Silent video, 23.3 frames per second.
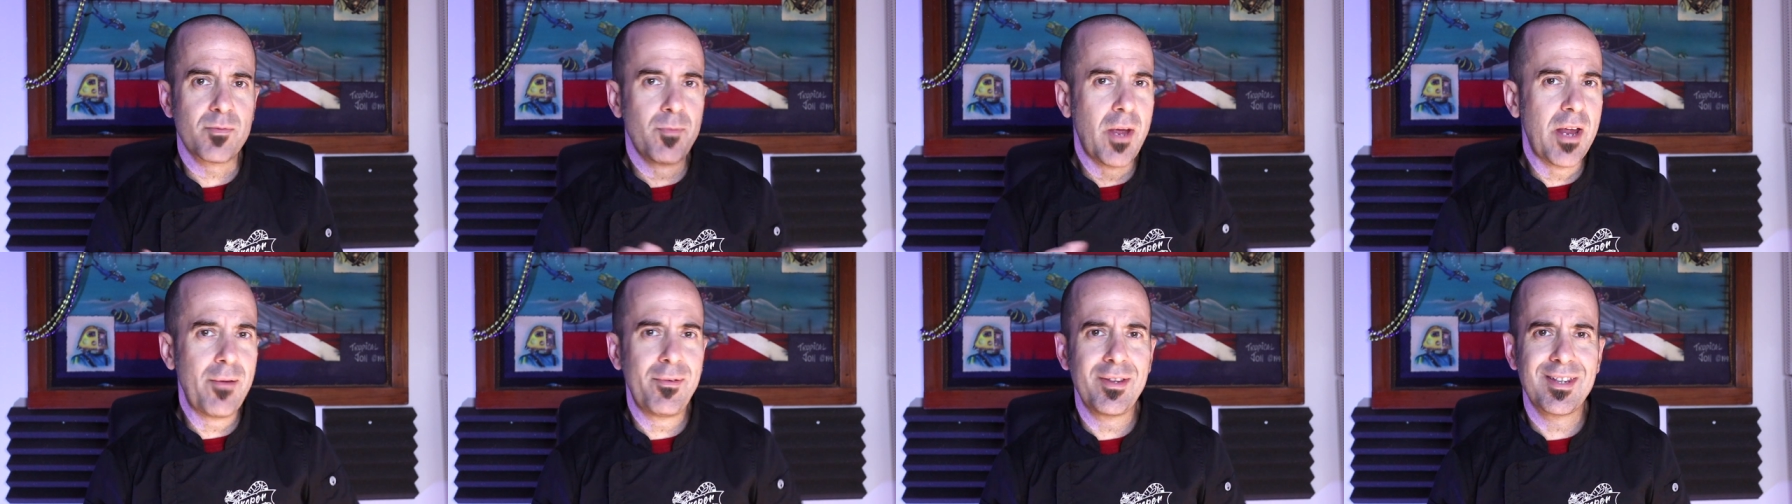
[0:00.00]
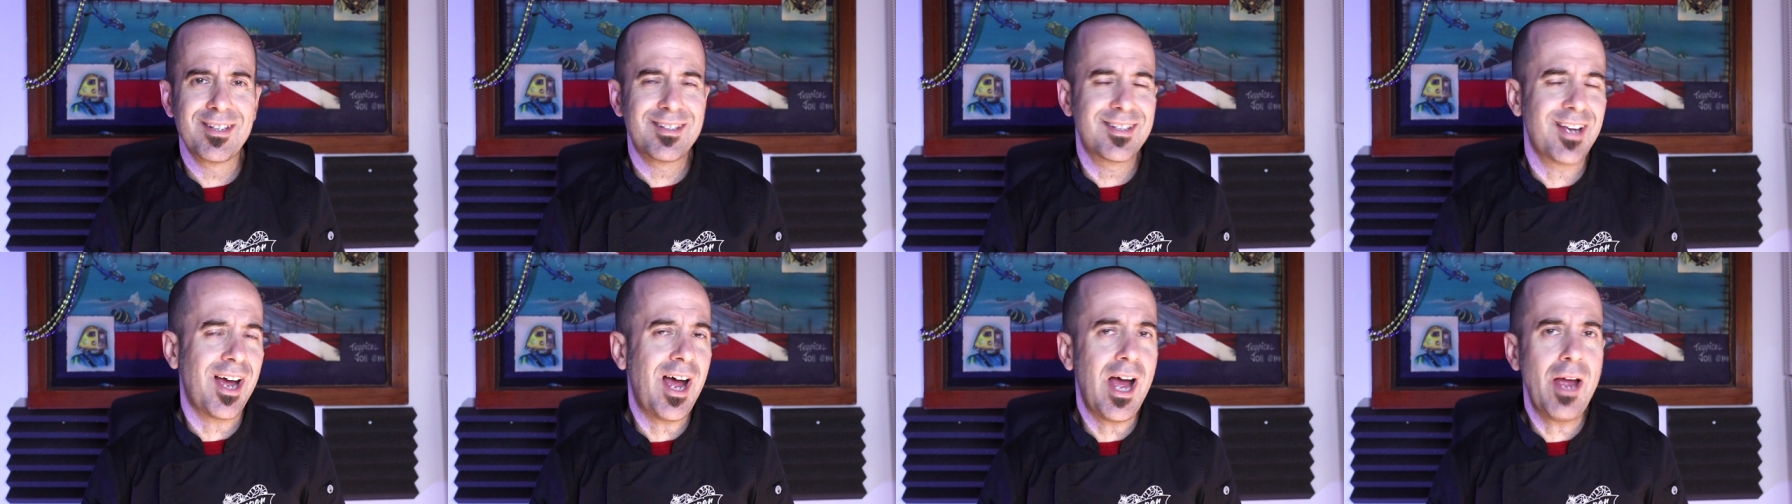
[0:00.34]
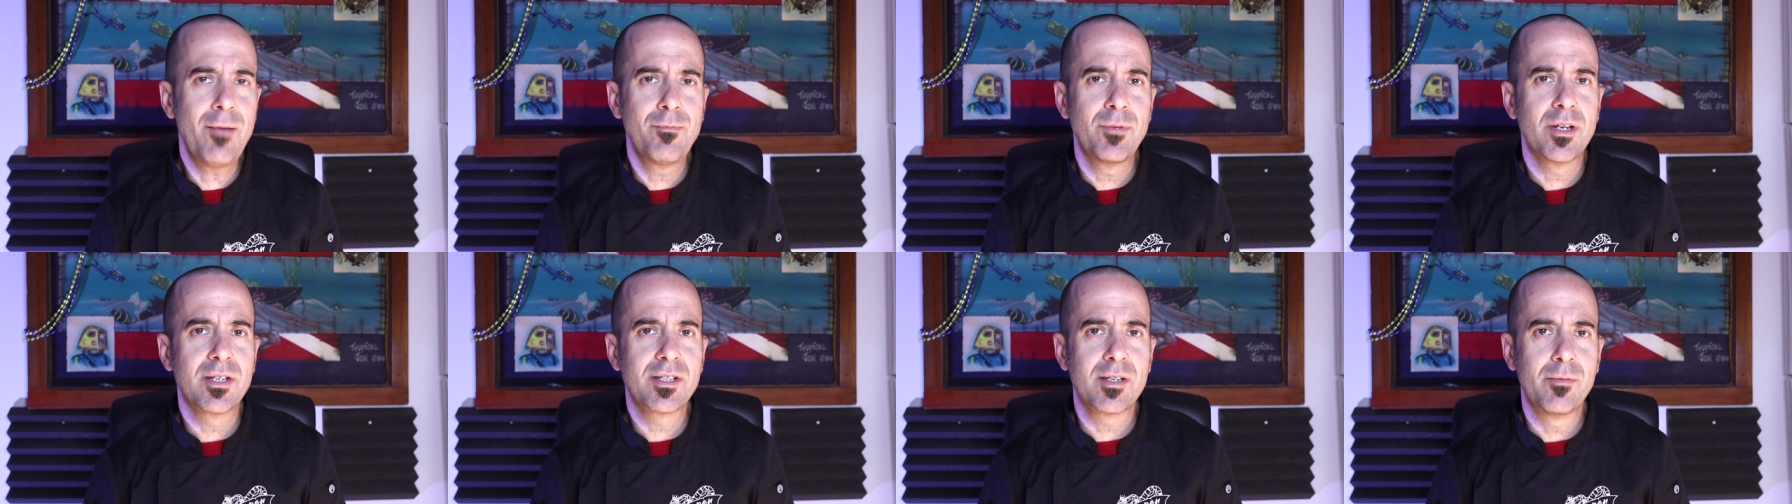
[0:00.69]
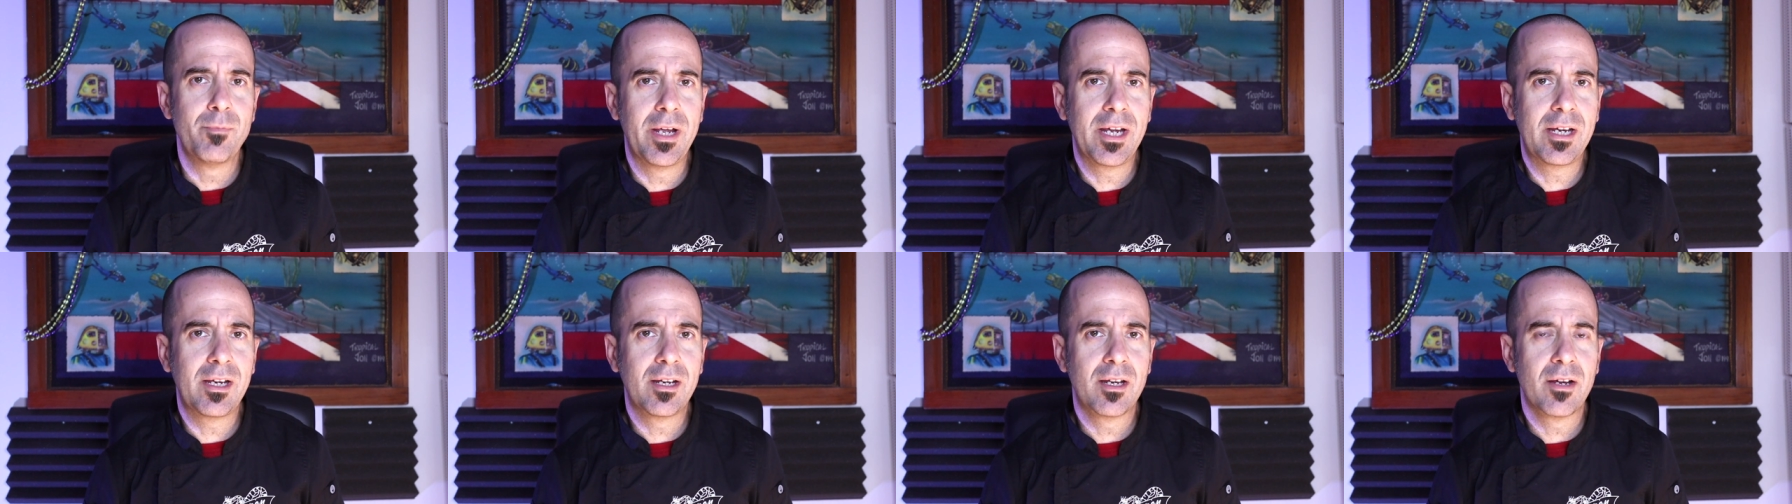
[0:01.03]
Maybe the time doesn't
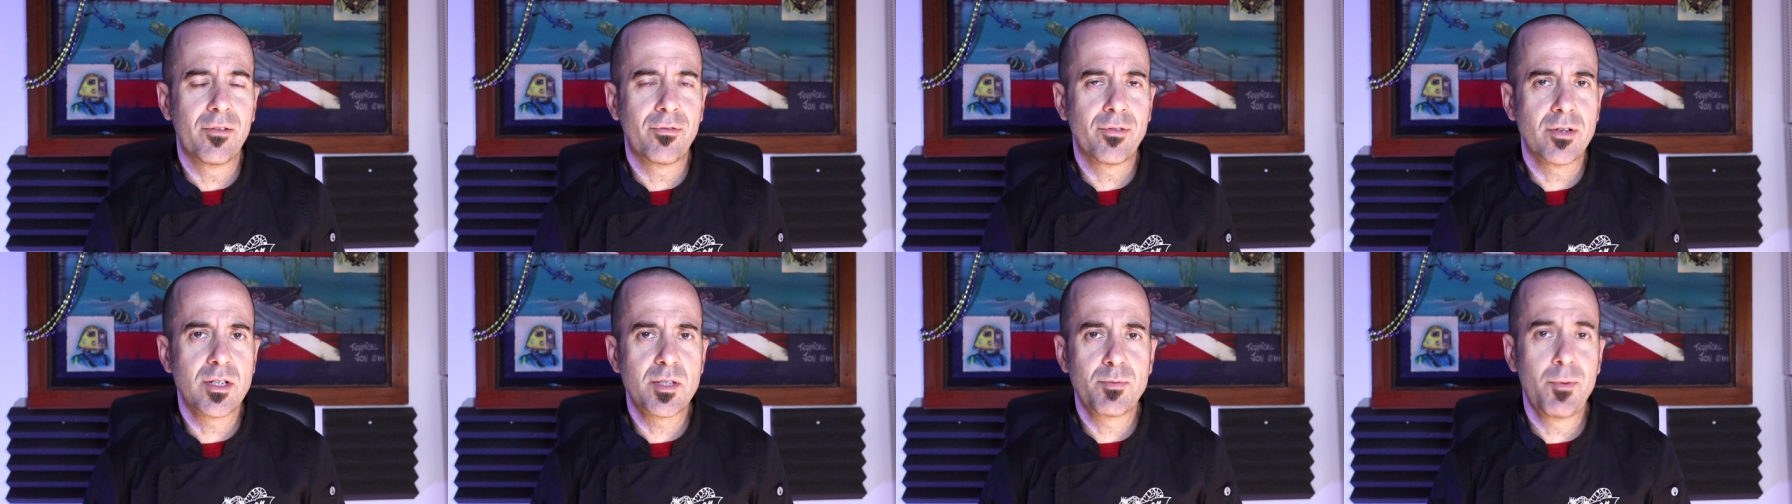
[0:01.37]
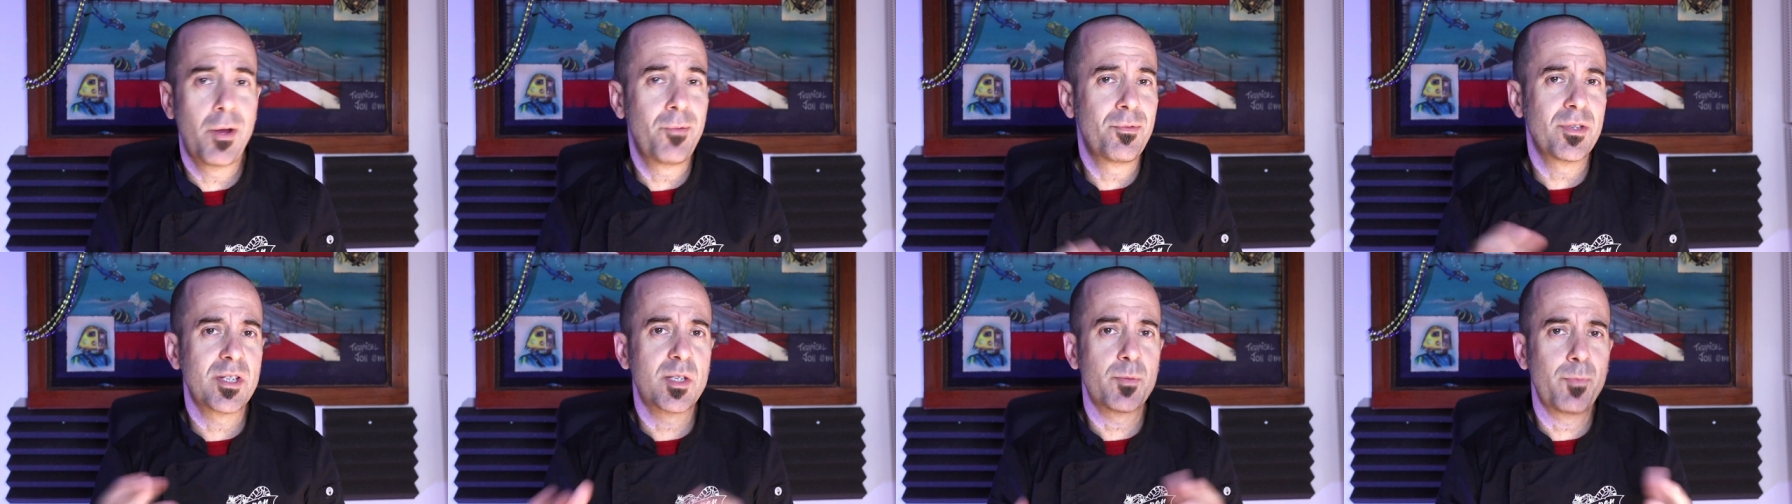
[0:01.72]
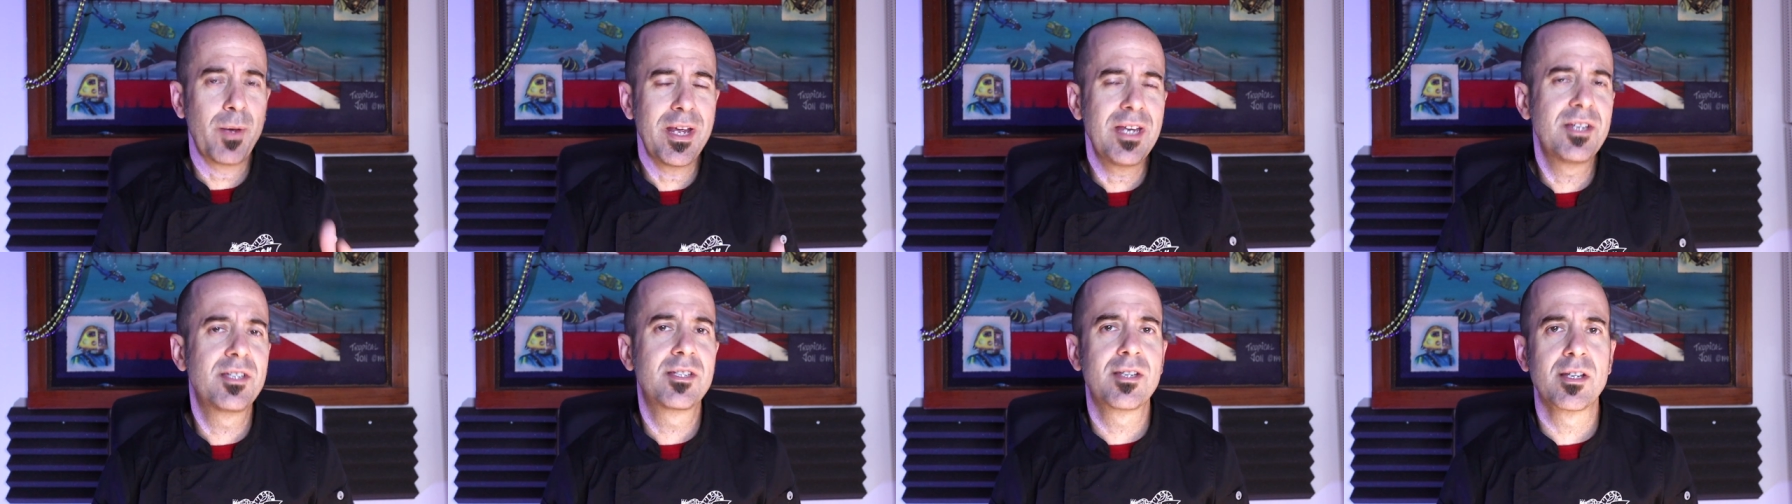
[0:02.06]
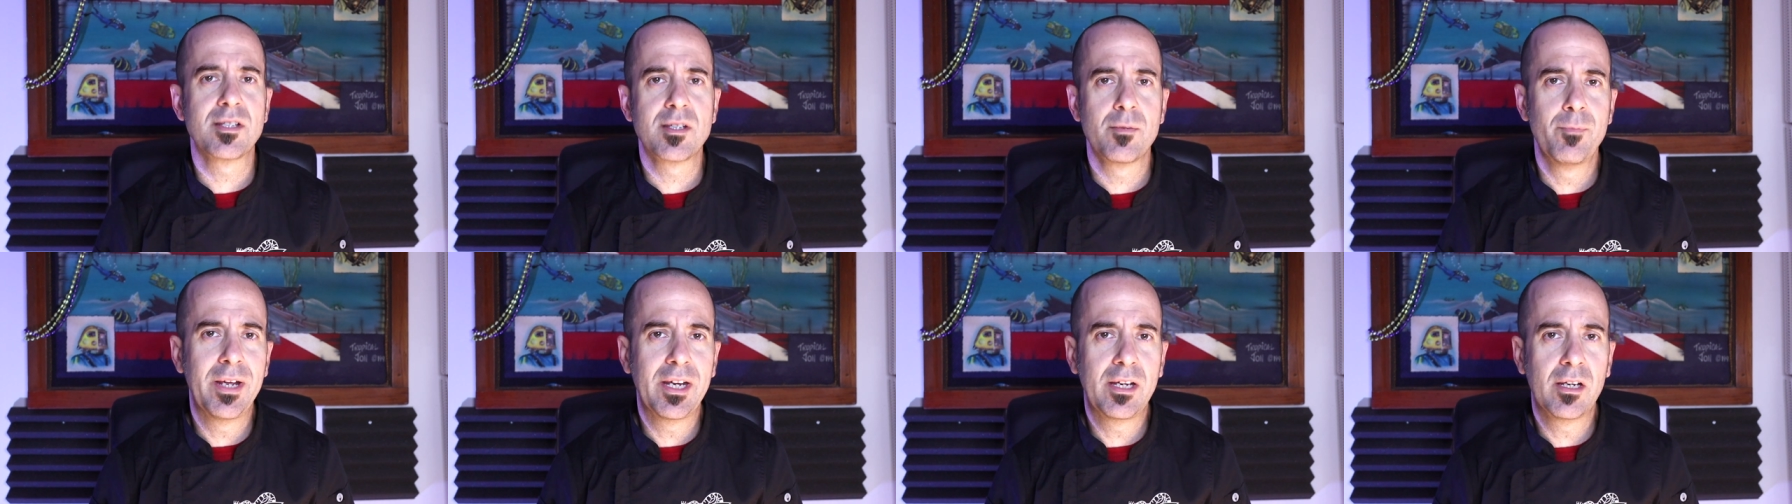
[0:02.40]
make a difference. Maybe the space
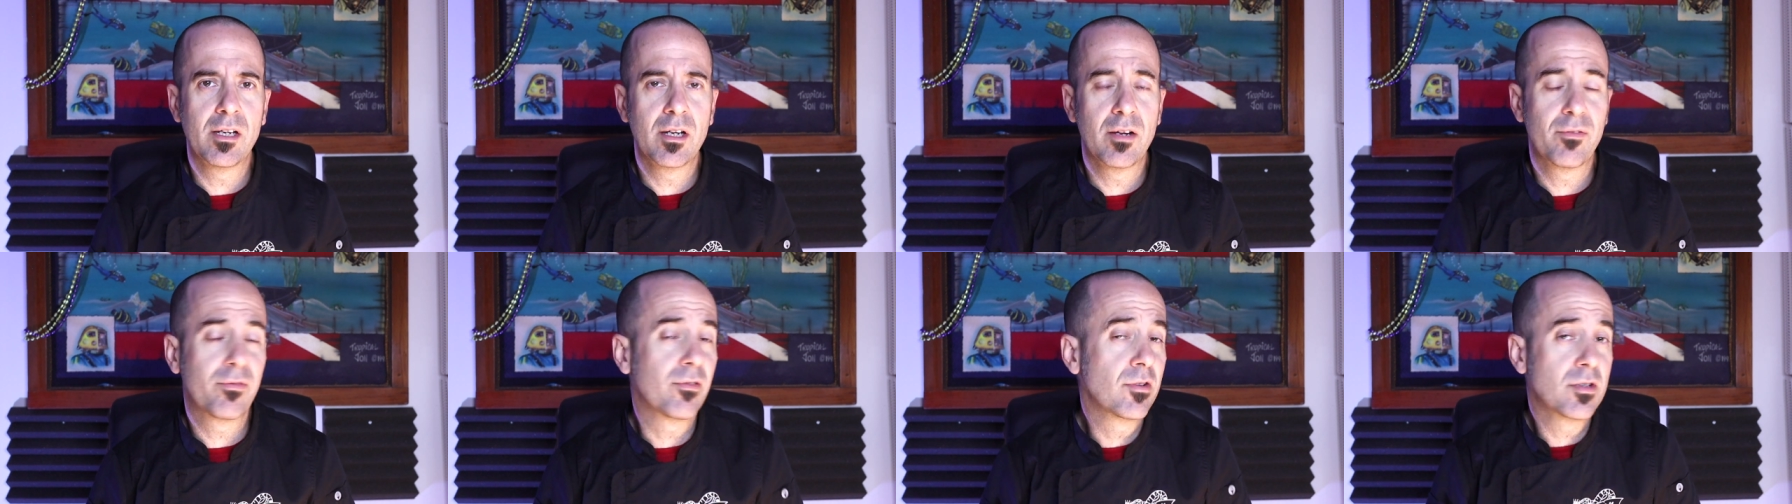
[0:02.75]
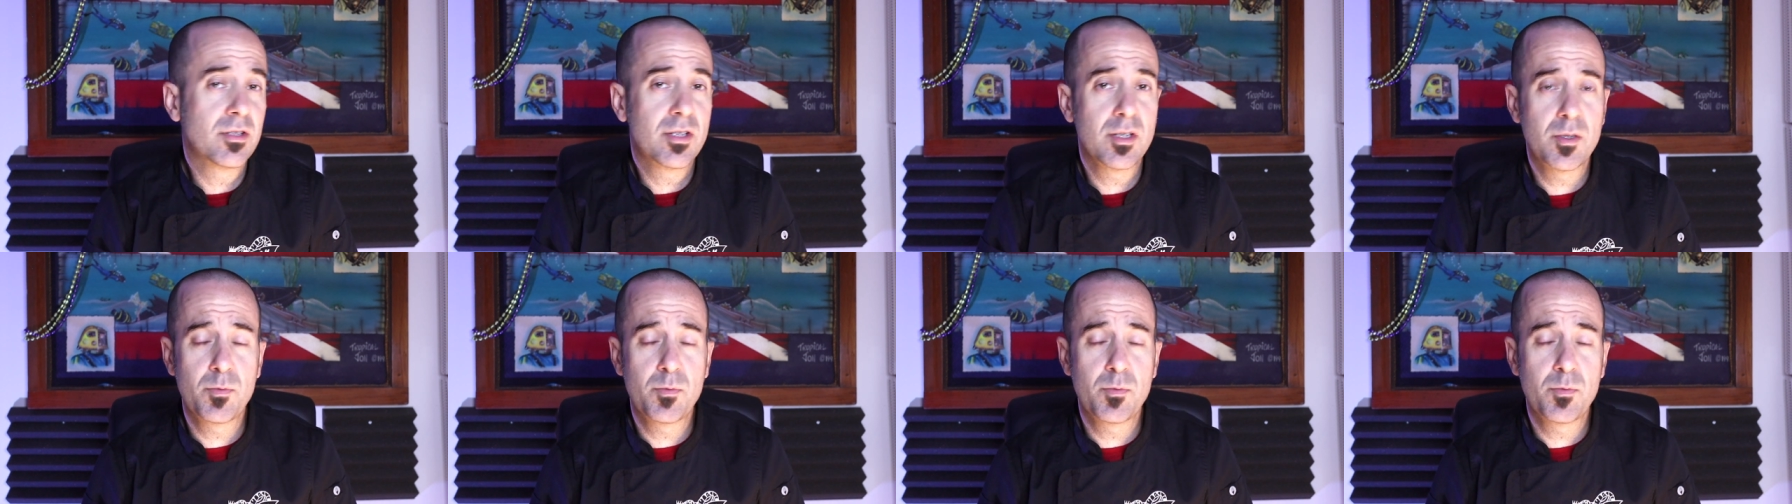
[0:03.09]
doesn't make a difference.